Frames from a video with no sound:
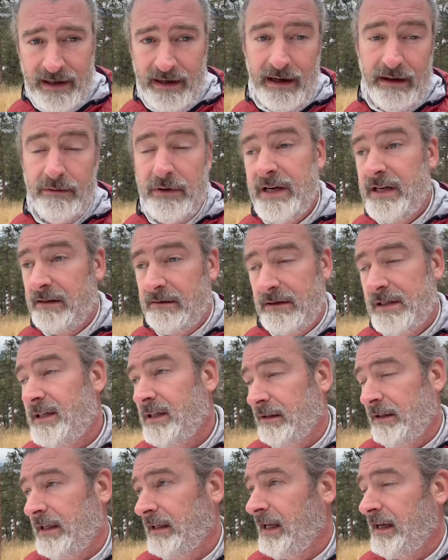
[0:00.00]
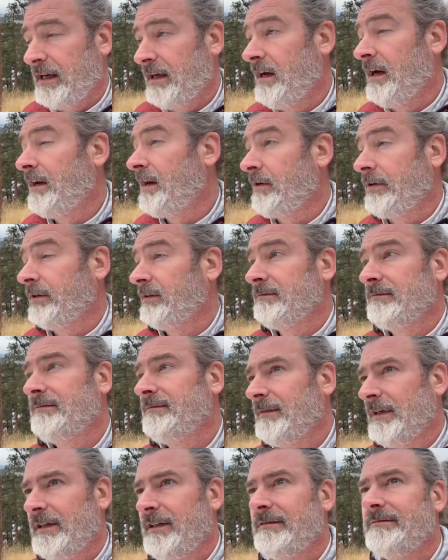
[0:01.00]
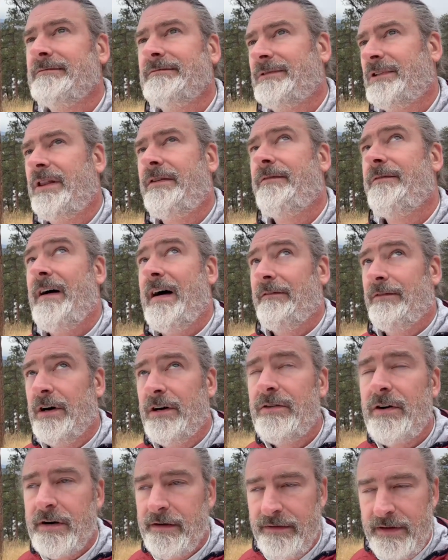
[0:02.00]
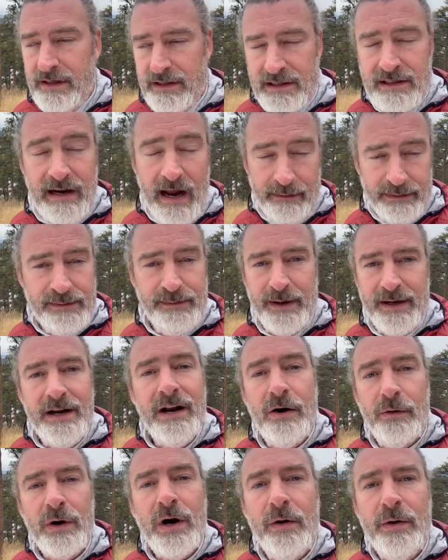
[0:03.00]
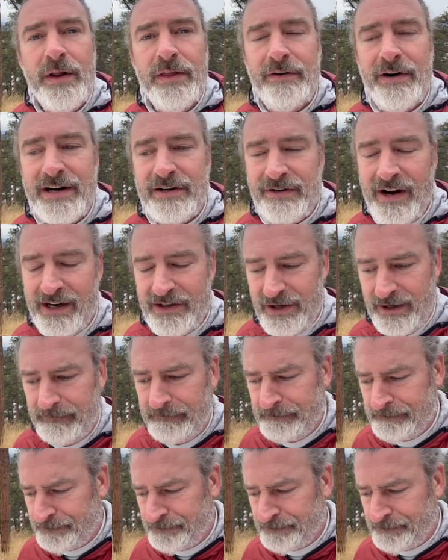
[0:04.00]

Uh, we still need like another 500 of these steps, but you know, we're going in the right direction.